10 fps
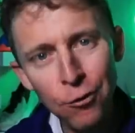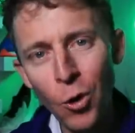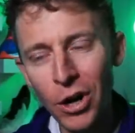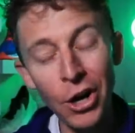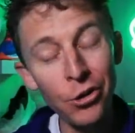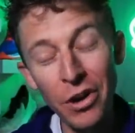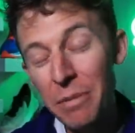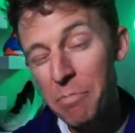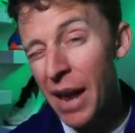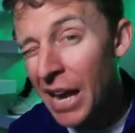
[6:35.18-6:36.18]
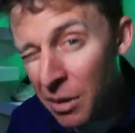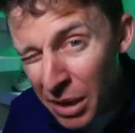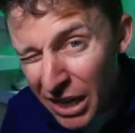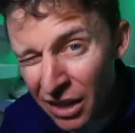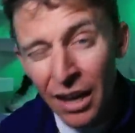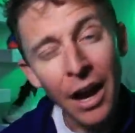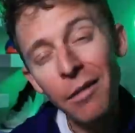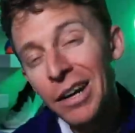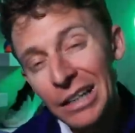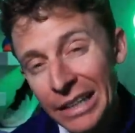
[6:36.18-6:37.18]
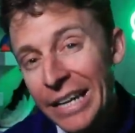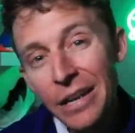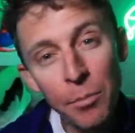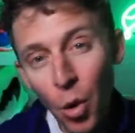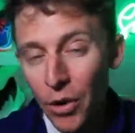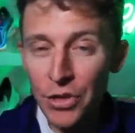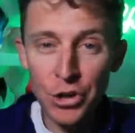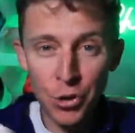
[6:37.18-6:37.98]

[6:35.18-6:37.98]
400 maybe i'm gonna lean more in the